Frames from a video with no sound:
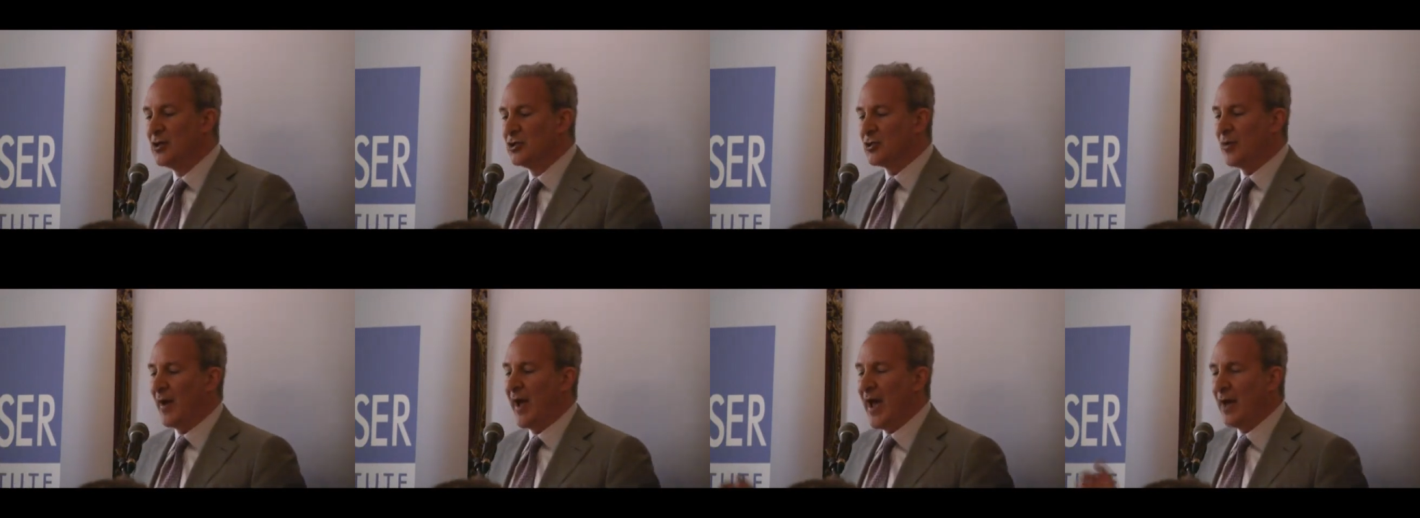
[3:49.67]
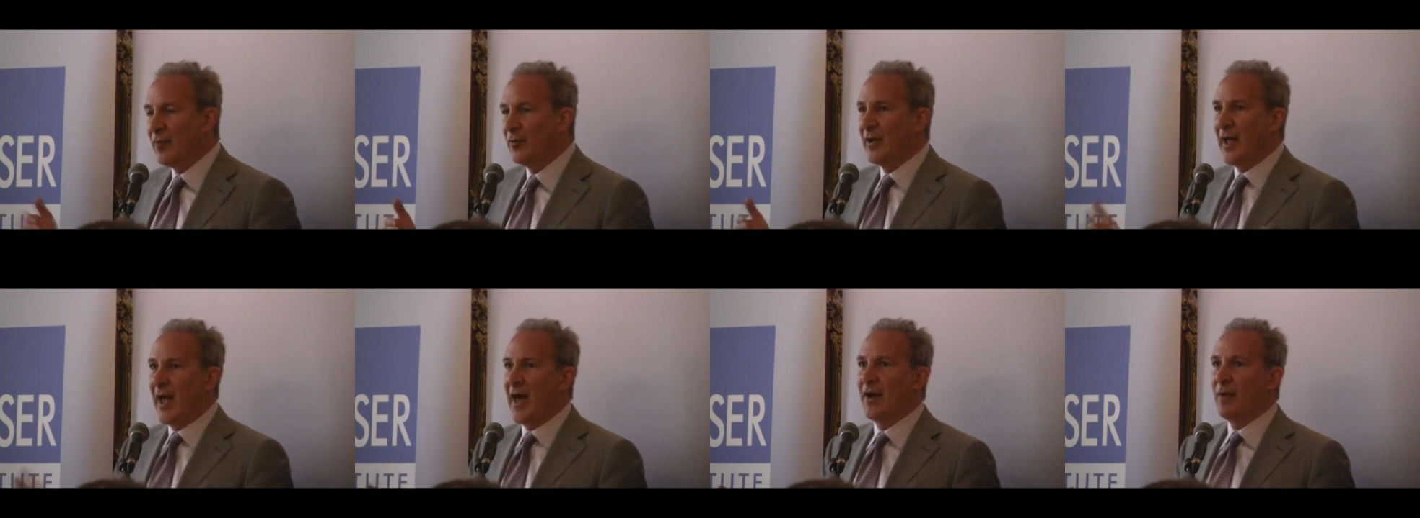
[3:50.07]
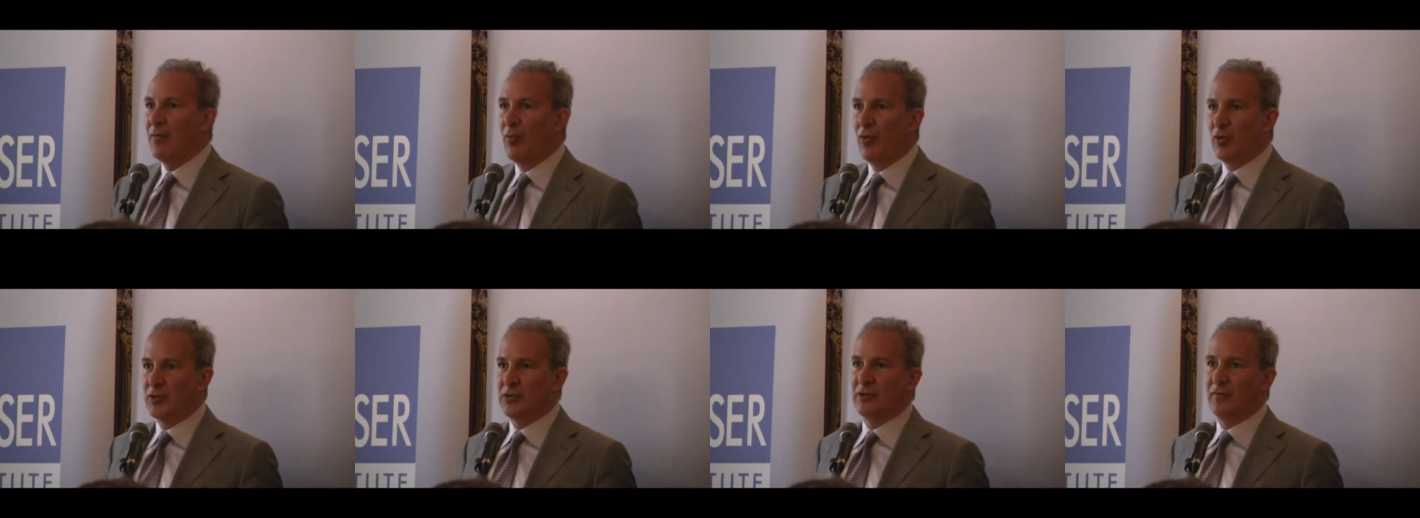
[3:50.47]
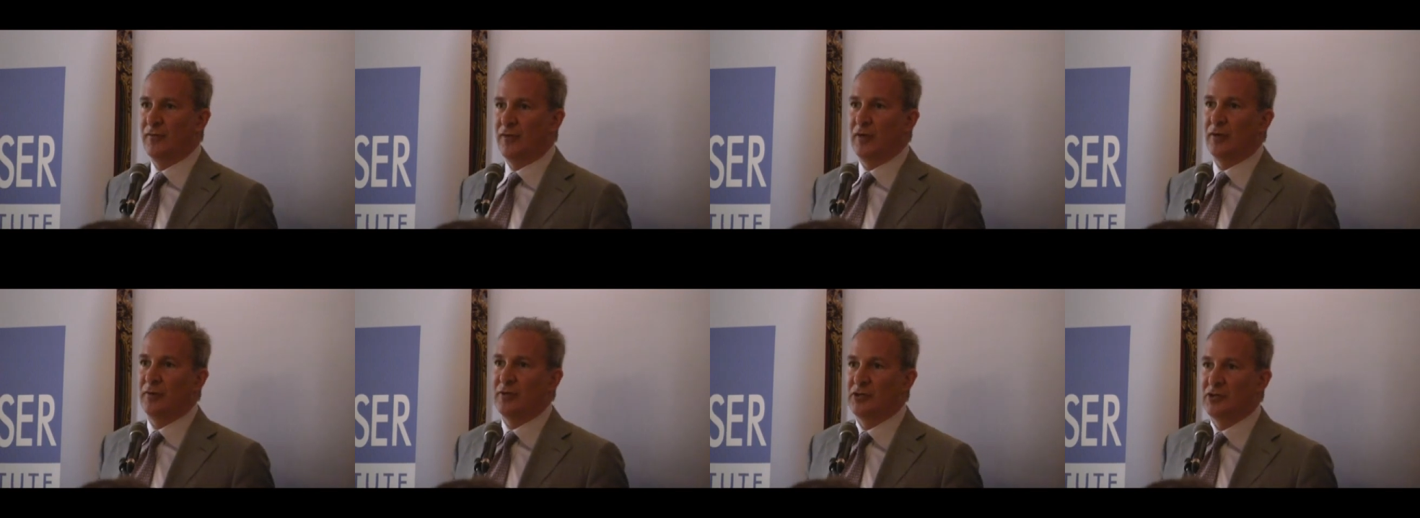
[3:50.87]
So had we had a more
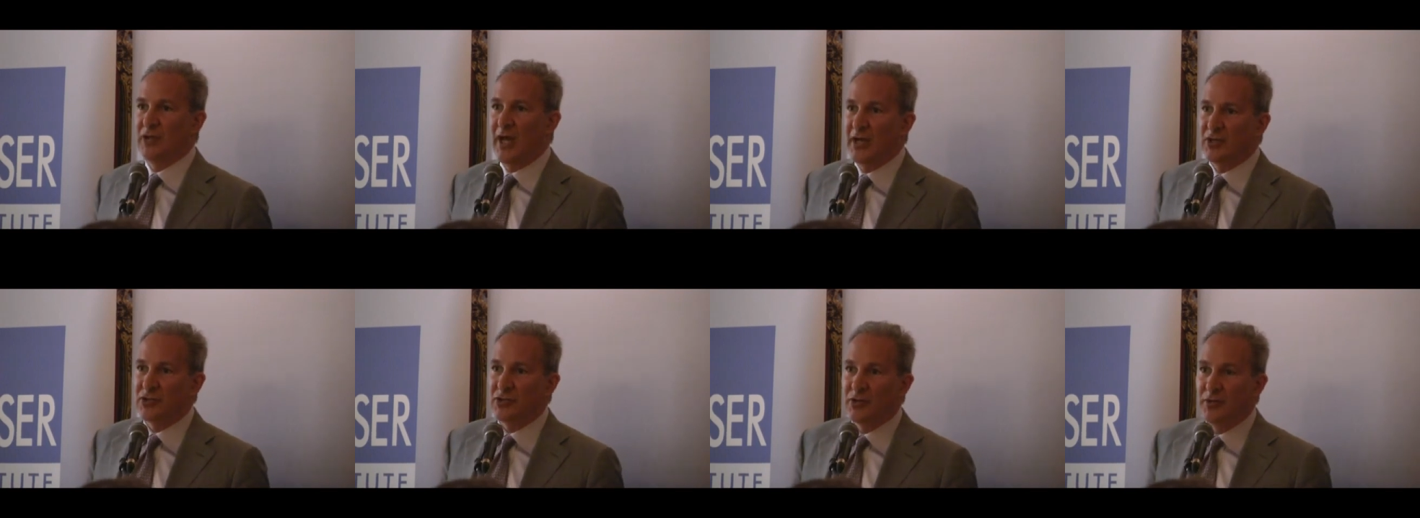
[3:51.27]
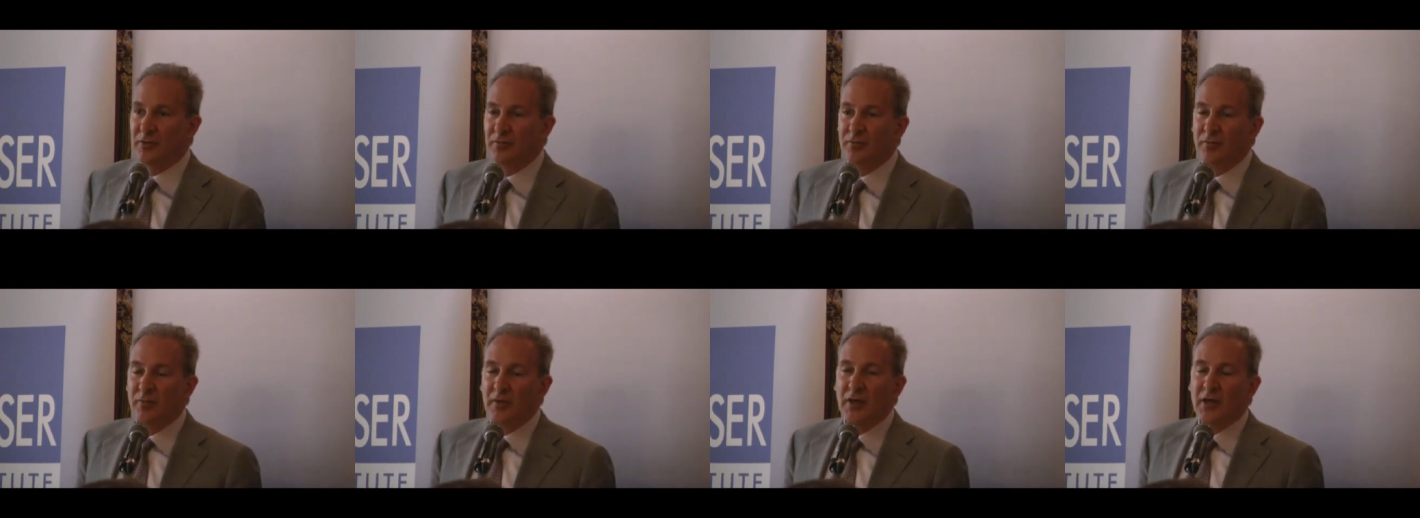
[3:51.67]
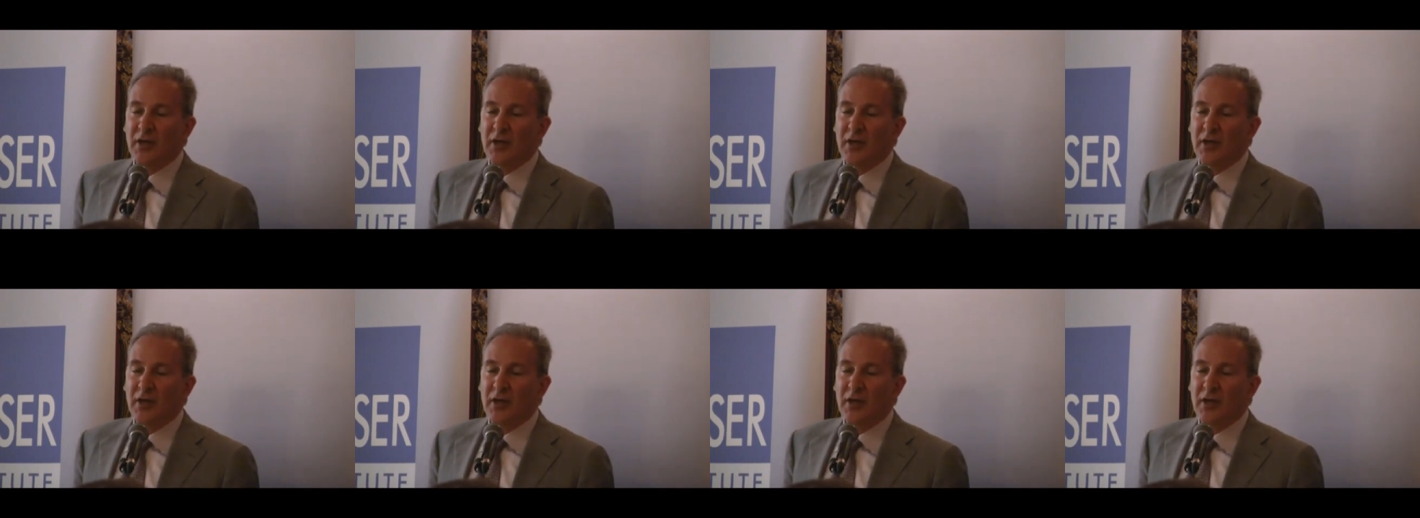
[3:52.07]
severe recession